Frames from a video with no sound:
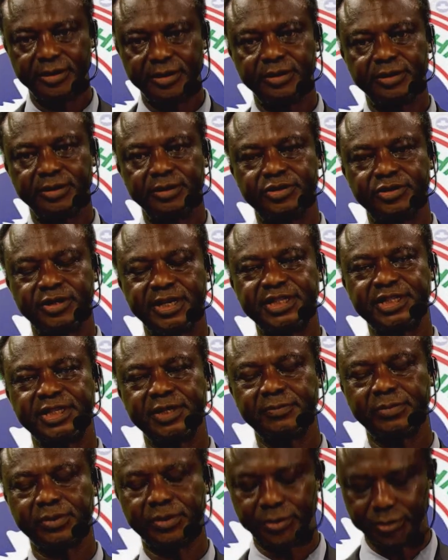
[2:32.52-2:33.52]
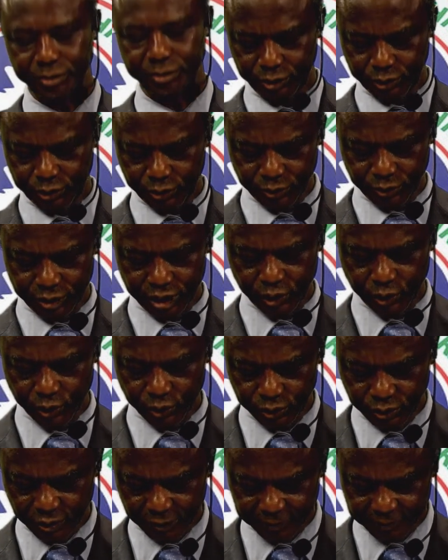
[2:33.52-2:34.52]
traceable to the root
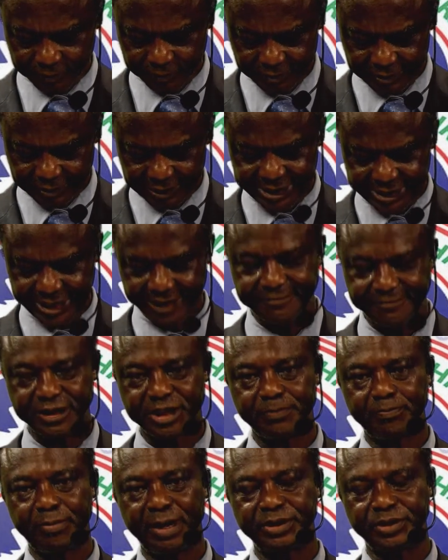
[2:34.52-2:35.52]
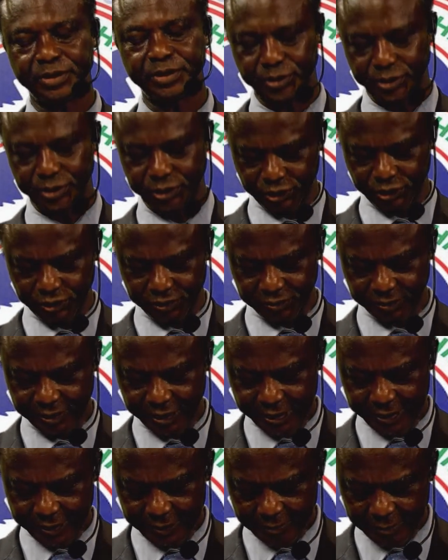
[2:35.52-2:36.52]
of David's persecution
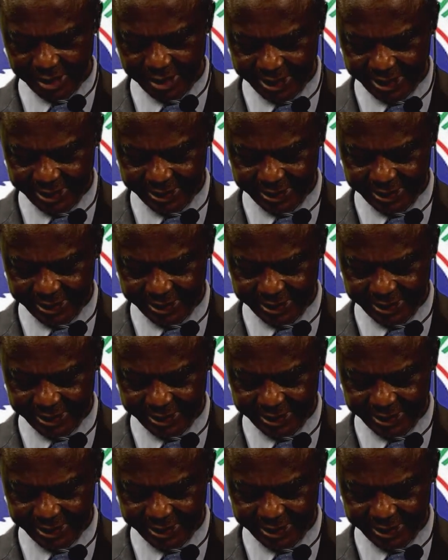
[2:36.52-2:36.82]
by